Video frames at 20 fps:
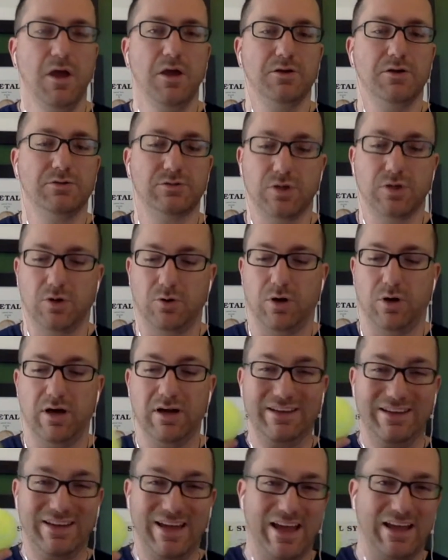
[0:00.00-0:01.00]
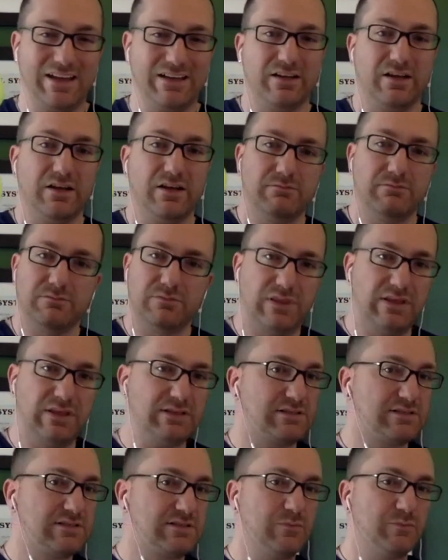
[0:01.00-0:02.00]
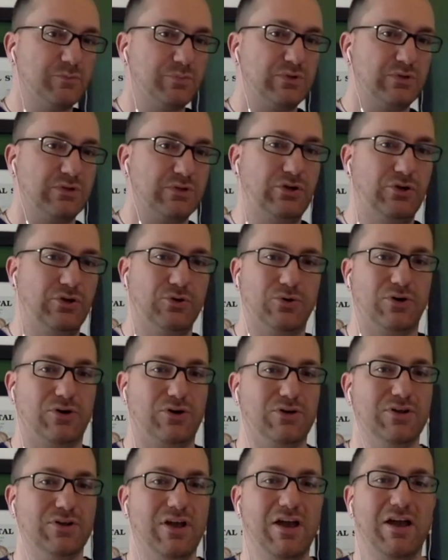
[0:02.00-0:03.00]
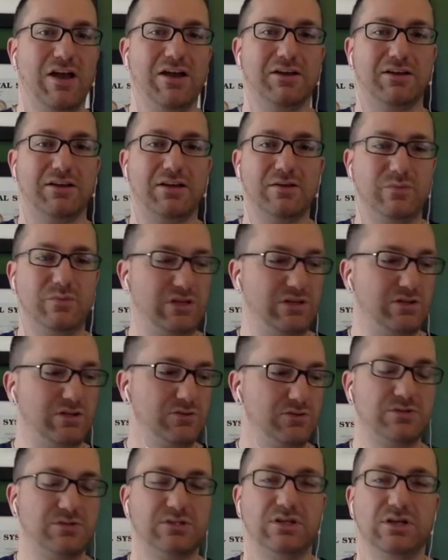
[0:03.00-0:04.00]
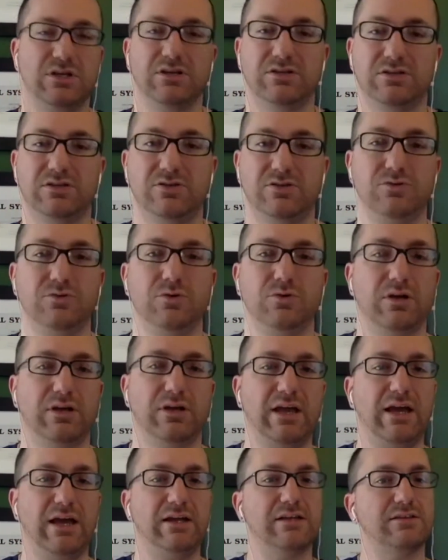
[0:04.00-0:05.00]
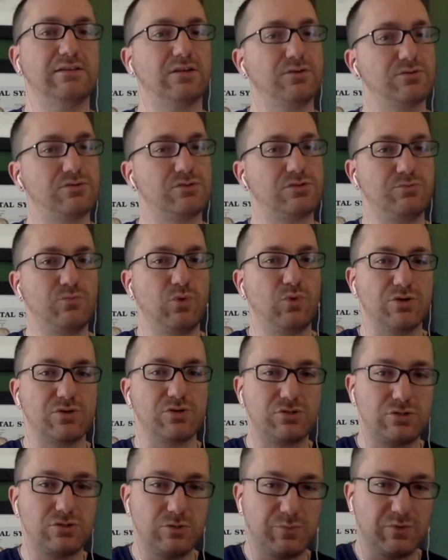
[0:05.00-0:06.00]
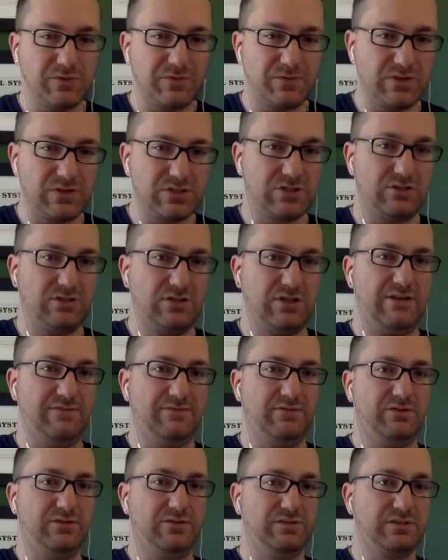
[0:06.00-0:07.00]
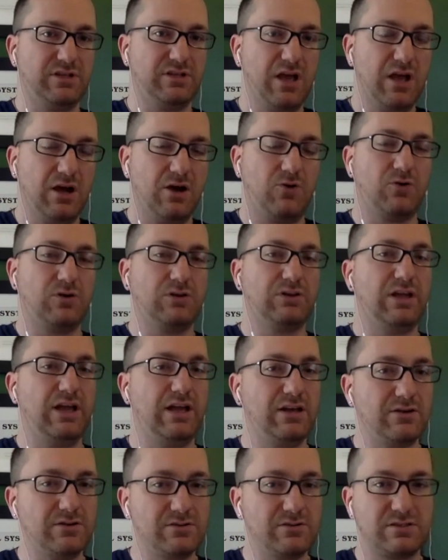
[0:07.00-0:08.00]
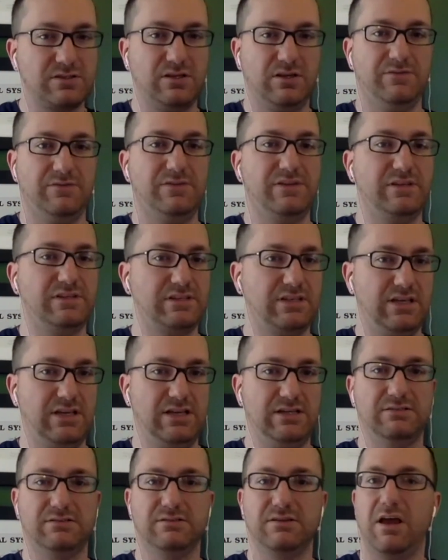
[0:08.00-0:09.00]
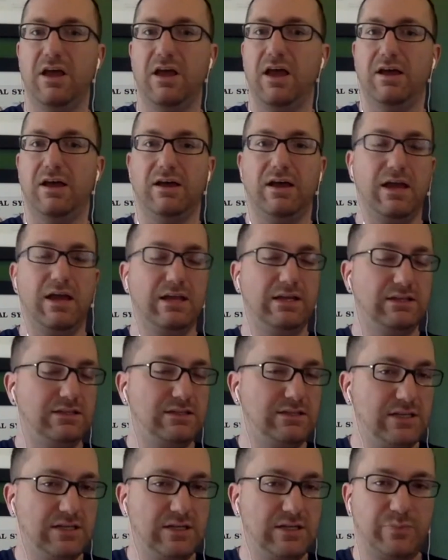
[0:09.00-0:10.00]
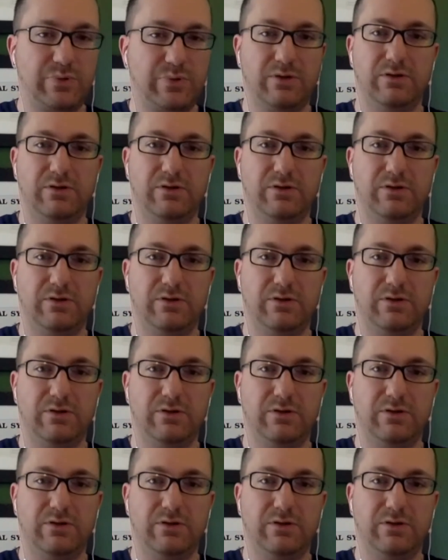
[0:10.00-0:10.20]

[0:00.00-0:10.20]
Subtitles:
So again, this simple tool can be used to get at those more superficial levels or layers of the skin, deep